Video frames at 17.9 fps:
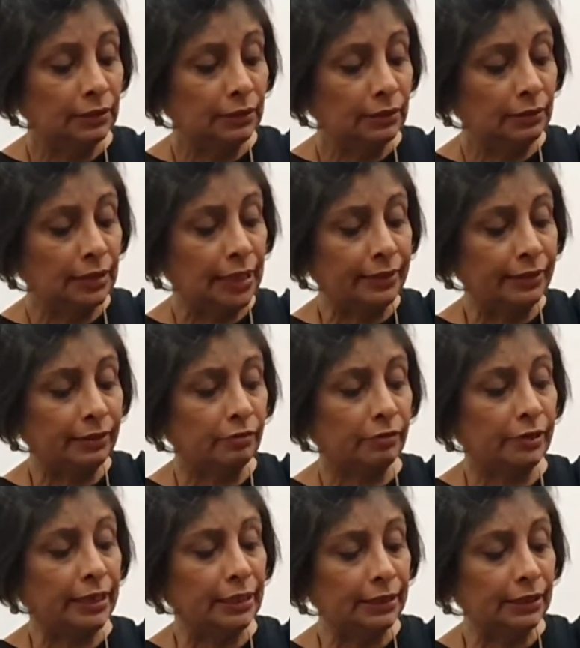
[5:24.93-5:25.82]
Let it
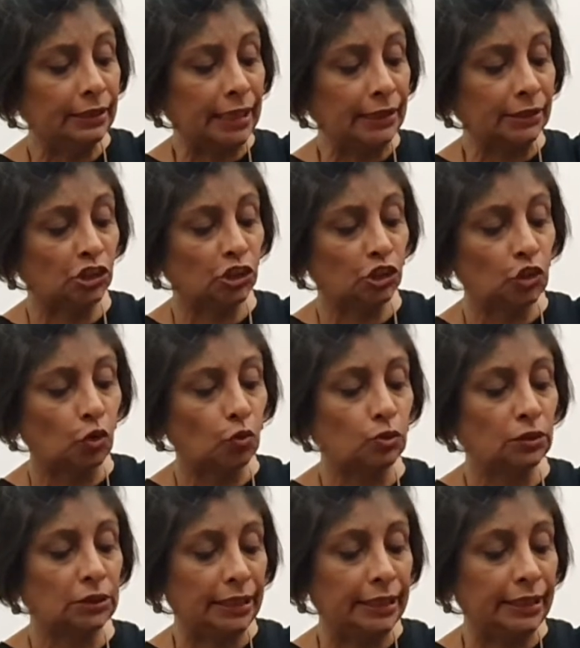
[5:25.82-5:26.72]
really get
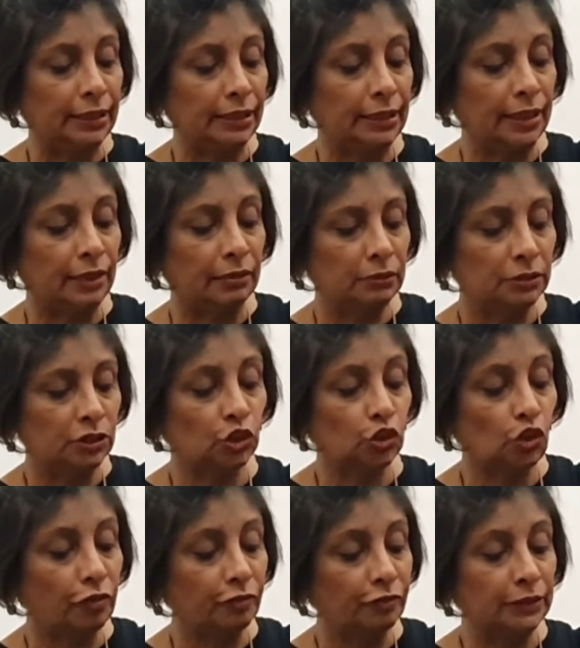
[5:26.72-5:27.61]
soaked in and
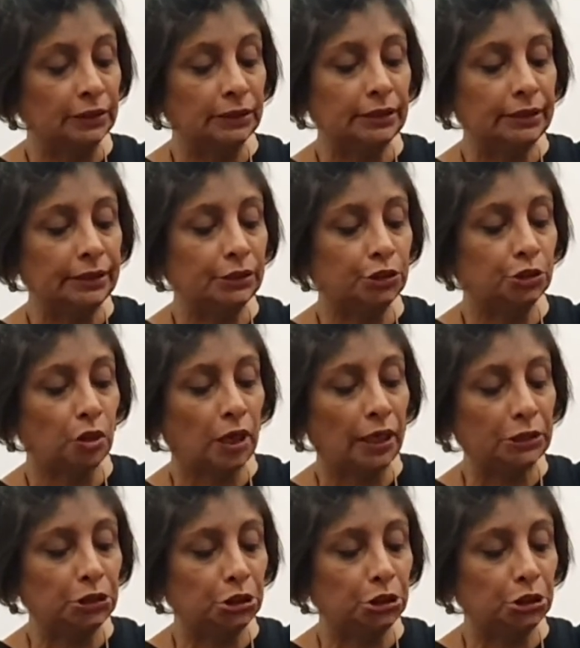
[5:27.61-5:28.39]
soften the dried